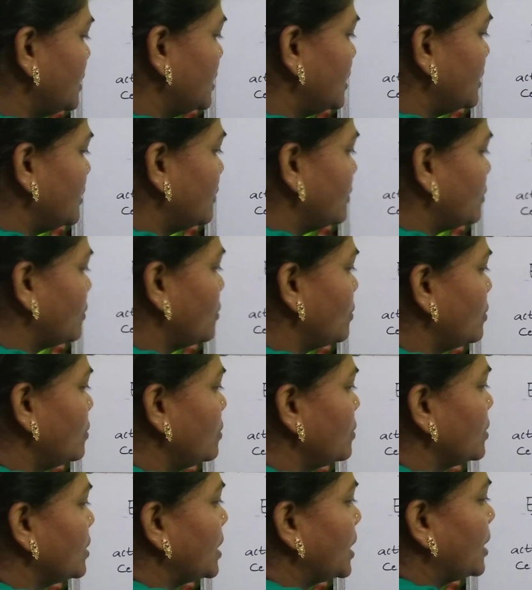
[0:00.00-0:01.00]

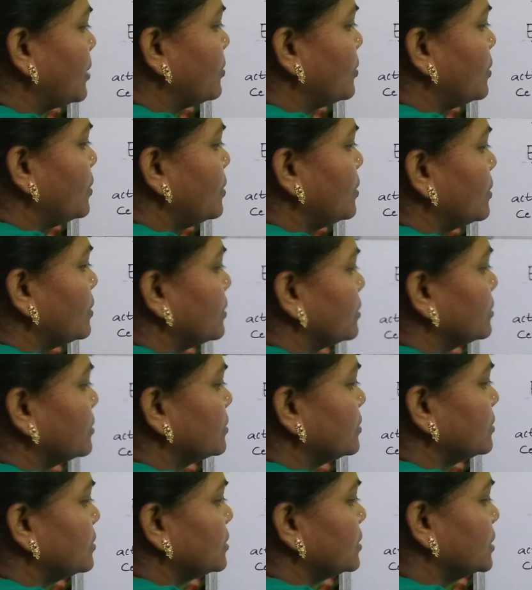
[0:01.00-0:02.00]
row about
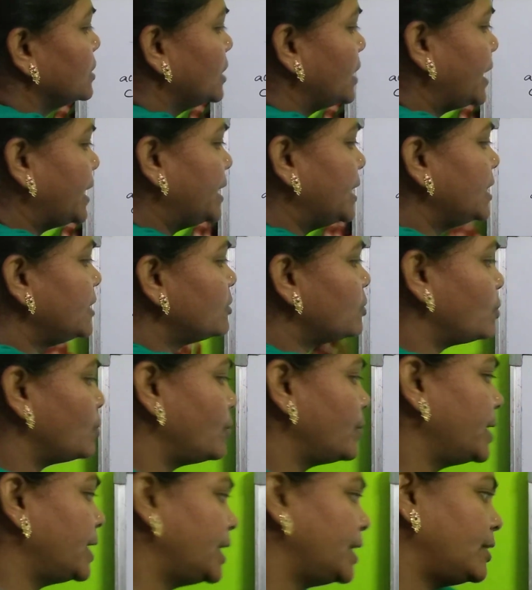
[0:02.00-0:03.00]
any
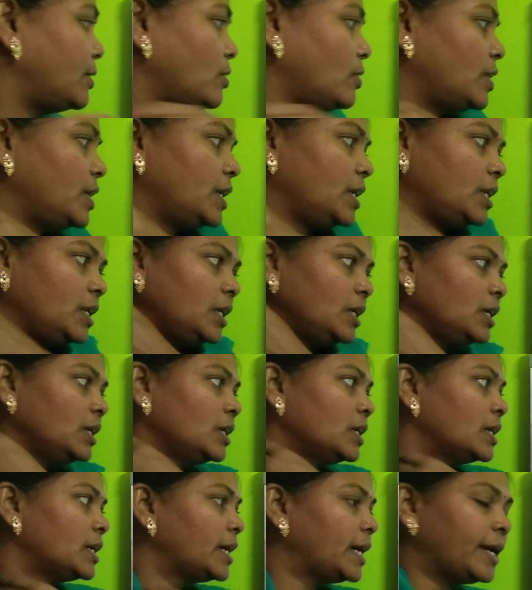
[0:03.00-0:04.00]
student or
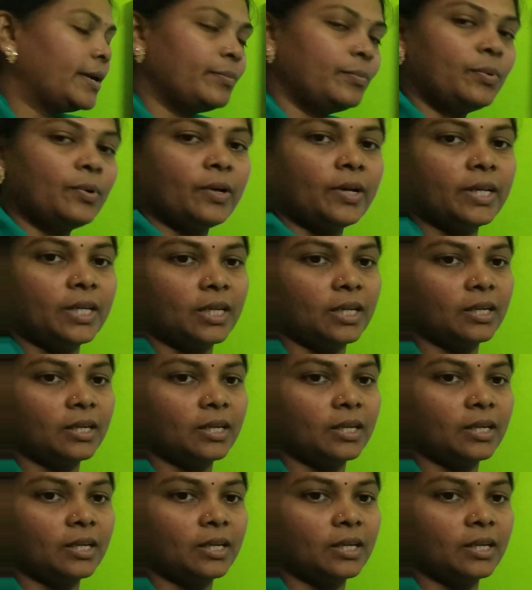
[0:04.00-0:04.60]
any employee.